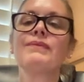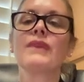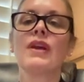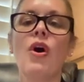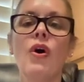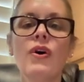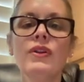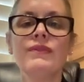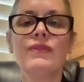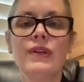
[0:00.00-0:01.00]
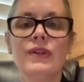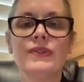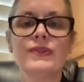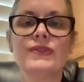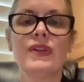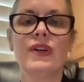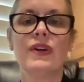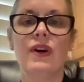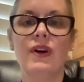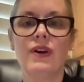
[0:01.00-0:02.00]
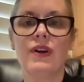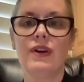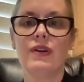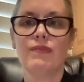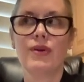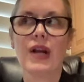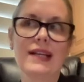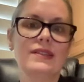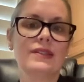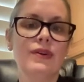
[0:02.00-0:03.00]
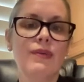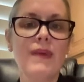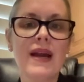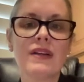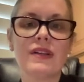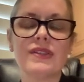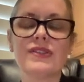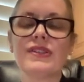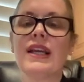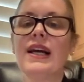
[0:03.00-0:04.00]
All of those are practical matters